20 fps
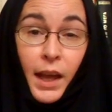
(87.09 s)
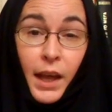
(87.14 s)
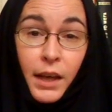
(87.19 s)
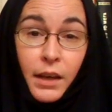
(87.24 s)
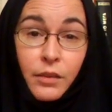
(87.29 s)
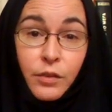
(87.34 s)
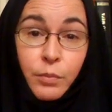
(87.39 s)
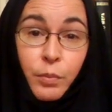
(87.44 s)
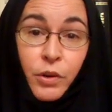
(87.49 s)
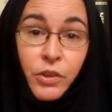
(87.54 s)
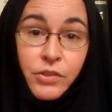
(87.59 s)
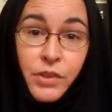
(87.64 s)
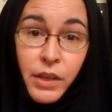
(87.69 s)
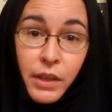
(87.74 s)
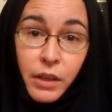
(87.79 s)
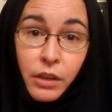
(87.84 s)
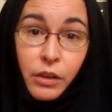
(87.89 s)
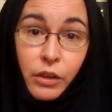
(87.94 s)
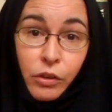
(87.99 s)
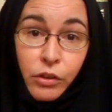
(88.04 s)
It is
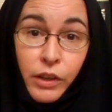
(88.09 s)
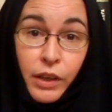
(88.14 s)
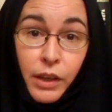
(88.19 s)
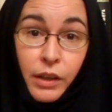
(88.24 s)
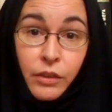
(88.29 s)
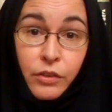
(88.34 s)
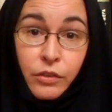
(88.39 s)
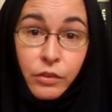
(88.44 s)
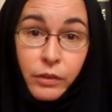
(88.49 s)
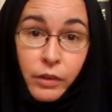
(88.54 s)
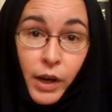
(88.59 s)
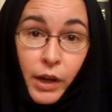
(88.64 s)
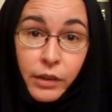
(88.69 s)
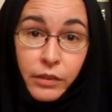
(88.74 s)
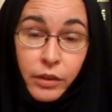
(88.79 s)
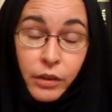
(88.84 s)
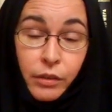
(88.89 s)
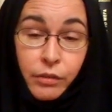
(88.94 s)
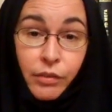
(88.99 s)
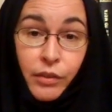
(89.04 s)
particularly
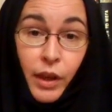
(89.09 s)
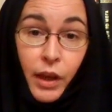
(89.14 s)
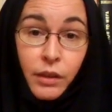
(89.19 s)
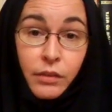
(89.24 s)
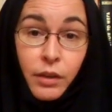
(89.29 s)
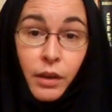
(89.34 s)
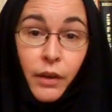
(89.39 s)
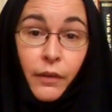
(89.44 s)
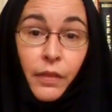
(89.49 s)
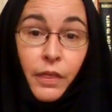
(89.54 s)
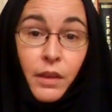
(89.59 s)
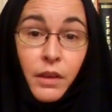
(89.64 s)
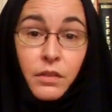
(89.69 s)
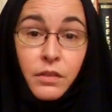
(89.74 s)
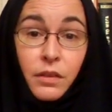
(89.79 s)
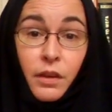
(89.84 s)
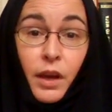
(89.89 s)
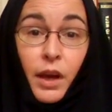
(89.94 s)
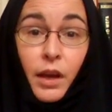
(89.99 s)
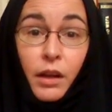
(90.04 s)
instructive that
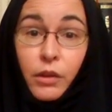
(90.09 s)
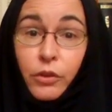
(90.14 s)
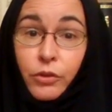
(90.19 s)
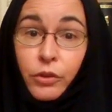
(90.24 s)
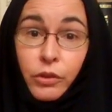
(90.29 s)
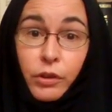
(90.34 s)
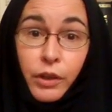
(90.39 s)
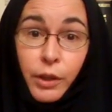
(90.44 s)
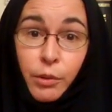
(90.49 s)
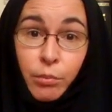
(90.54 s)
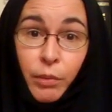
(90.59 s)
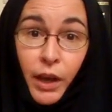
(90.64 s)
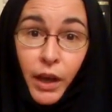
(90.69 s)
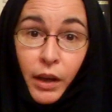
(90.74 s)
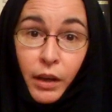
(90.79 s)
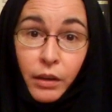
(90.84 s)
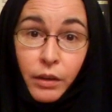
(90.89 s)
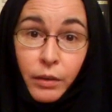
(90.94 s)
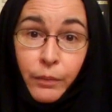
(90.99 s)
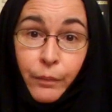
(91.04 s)
this elderly
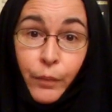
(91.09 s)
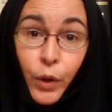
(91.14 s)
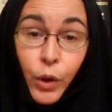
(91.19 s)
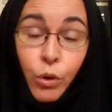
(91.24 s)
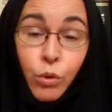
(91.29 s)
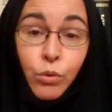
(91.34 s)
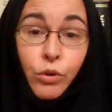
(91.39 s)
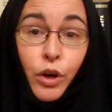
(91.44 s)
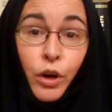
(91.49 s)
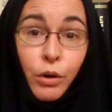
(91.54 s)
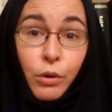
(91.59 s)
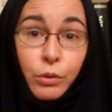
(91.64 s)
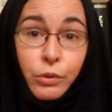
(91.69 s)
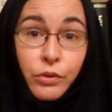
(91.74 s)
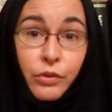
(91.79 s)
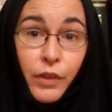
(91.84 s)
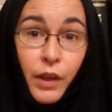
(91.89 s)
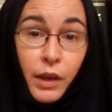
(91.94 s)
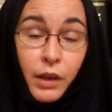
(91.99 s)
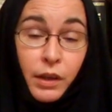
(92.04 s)
man, who
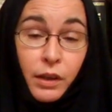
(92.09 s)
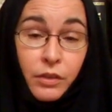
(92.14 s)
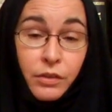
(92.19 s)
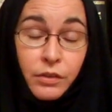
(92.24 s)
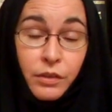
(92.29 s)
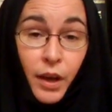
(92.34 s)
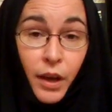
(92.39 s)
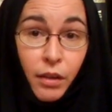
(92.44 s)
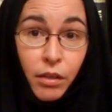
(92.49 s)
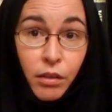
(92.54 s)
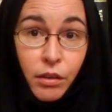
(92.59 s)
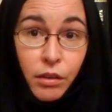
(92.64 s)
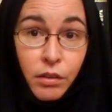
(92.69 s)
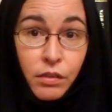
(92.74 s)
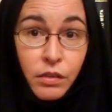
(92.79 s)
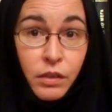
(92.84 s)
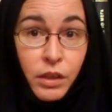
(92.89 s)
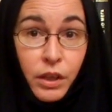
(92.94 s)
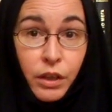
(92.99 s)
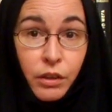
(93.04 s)
knows that his death
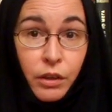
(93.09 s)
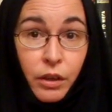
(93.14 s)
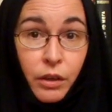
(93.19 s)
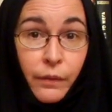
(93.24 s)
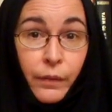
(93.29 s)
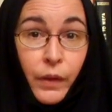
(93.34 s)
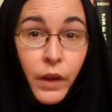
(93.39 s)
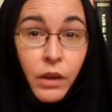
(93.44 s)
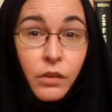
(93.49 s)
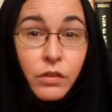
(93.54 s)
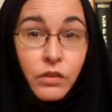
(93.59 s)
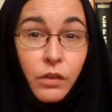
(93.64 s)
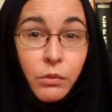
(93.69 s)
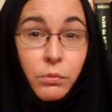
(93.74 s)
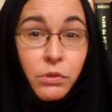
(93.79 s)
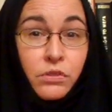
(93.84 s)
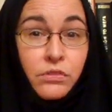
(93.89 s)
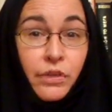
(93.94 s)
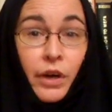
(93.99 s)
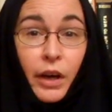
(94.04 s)
is near, is so
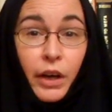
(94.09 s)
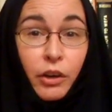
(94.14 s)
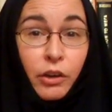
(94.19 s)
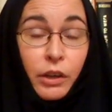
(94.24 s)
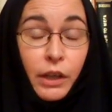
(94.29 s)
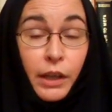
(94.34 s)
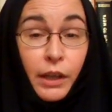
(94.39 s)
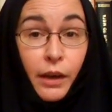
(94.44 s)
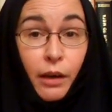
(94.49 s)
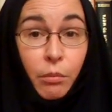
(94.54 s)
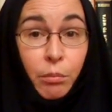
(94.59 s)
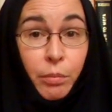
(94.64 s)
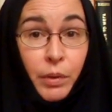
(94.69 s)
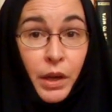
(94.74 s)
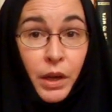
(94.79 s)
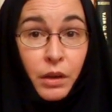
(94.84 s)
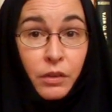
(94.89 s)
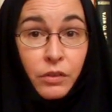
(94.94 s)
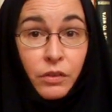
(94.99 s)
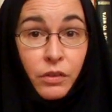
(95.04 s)
entirely at
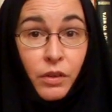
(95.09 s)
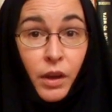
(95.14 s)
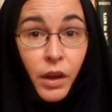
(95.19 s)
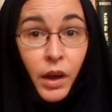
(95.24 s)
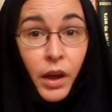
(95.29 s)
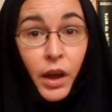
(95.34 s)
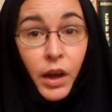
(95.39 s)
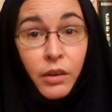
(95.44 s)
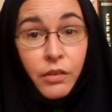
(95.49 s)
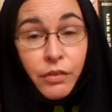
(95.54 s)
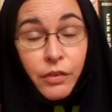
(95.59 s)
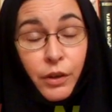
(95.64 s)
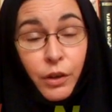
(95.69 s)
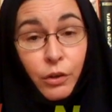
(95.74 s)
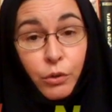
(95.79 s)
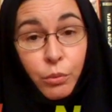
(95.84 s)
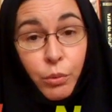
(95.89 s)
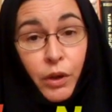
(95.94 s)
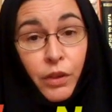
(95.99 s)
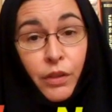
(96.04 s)
peace and
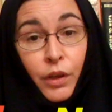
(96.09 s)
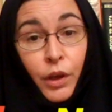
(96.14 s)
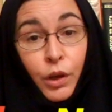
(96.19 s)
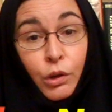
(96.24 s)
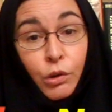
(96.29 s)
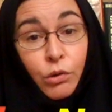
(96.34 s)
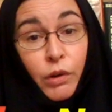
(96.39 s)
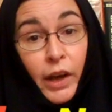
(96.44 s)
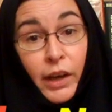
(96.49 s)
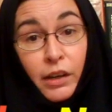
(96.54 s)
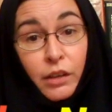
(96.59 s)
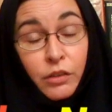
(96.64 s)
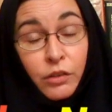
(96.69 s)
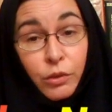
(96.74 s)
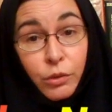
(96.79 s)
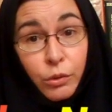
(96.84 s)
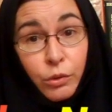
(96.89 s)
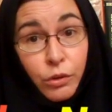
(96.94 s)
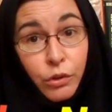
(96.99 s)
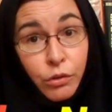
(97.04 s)
filled with
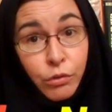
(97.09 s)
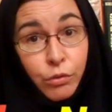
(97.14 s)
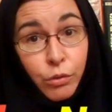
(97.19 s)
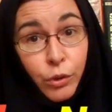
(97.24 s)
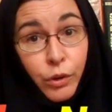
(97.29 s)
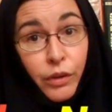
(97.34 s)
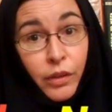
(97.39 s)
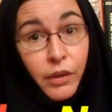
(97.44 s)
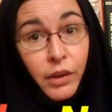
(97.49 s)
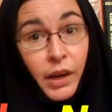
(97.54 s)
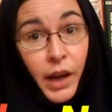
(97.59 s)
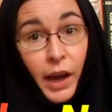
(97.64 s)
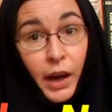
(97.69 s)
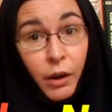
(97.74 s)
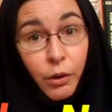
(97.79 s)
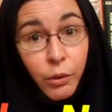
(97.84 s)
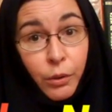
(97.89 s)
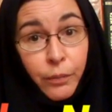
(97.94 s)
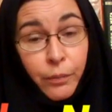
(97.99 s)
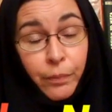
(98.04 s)
gratitude for the
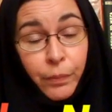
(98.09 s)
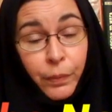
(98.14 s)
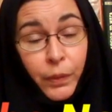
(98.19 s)
now.